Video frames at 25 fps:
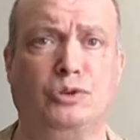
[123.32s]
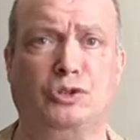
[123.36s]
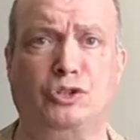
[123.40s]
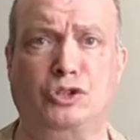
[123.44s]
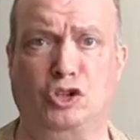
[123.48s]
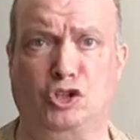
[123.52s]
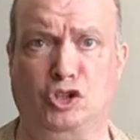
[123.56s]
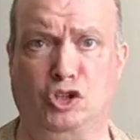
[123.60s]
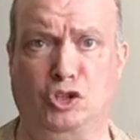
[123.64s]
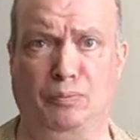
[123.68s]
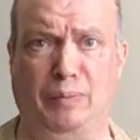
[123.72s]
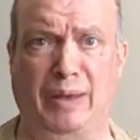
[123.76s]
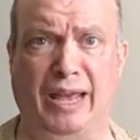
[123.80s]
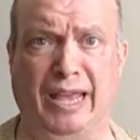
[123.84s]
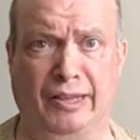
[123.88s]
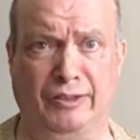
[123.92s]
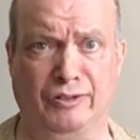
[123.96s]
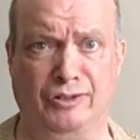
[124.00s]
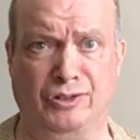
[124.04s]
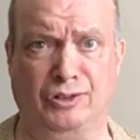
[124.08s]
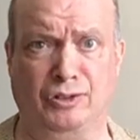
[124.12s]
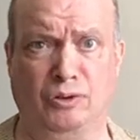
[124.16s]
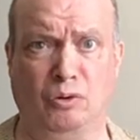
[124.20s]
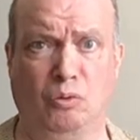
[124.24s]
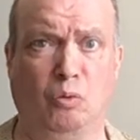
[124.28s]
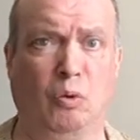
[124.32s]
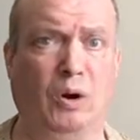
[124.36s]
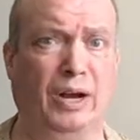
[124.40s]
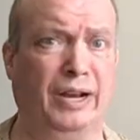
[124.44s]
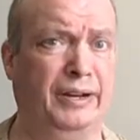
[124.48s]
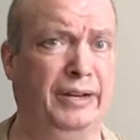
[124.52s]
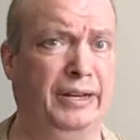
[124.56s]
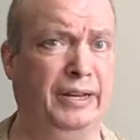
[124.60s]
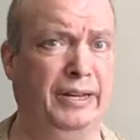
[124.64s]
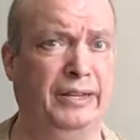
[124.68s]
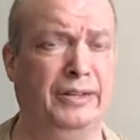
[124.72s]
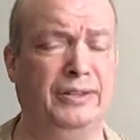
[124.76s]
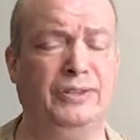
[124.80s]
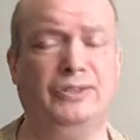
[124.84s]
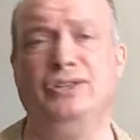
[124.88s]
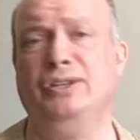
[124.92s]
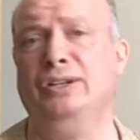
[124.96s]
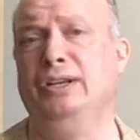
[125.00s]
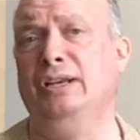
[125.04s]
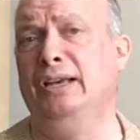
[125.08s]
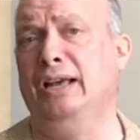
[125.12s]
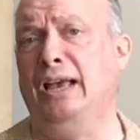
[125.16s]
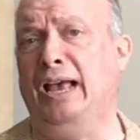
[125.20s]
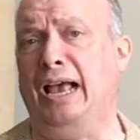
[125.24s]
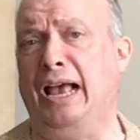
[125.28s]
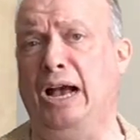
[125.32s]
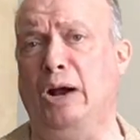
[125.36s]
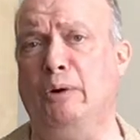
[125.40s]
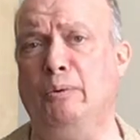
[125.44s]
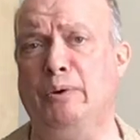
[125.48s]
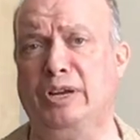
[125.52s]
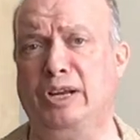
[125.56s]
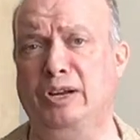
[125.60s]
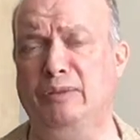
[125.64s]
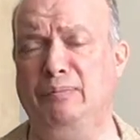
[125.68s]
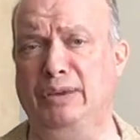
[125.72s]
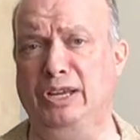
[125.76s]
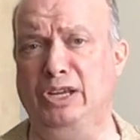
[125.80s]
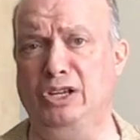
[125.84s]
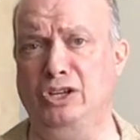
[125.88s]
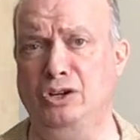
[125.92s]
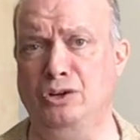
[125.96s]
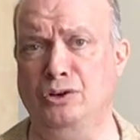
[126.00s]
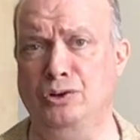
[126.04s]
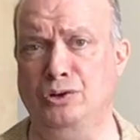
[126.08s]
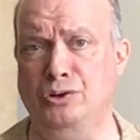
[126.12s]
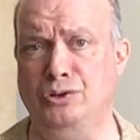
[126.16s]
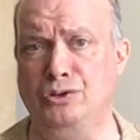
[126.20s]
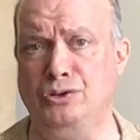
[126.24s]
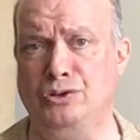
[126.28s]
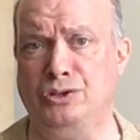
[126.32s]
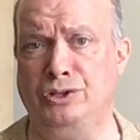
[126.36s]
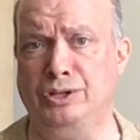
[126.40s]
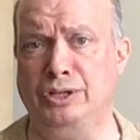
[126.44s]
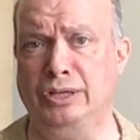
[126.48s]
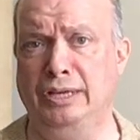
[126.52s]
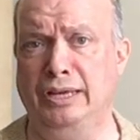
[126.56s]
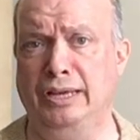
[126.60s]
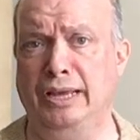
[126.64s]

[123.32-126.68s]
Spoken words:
suspense, what it is, how it can be used,